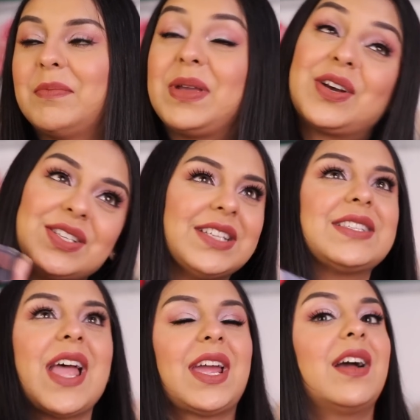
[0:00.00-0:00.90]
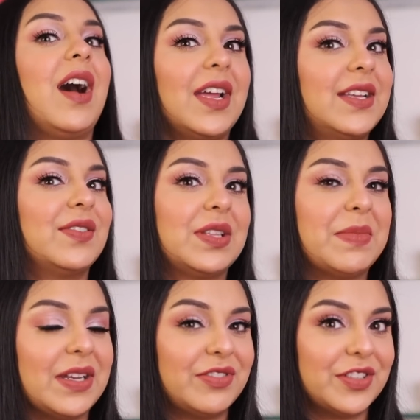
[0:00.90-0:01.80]
Because it's Nykaa, I give it the
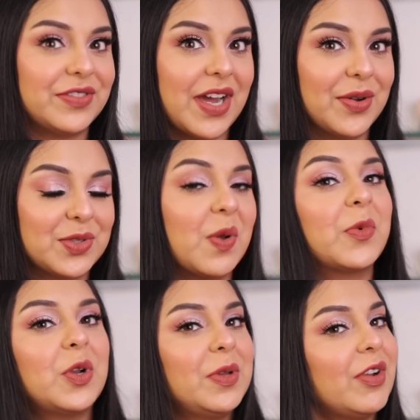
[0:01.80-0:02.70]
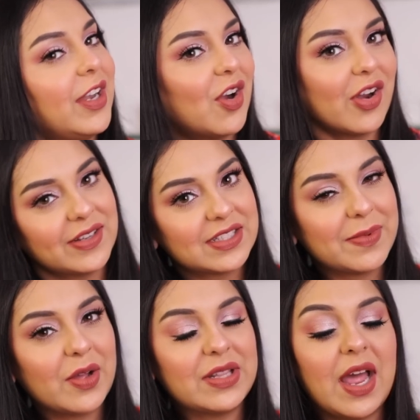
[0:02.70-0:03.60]
benefit of doubt. So I'm going to be really honest
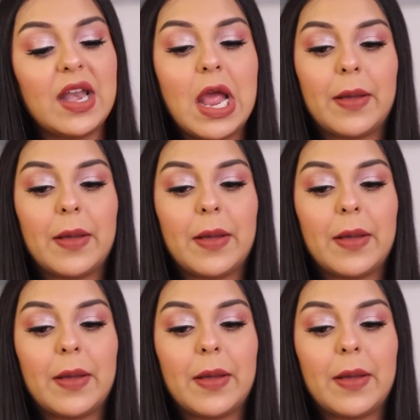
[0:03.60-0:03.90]
about that.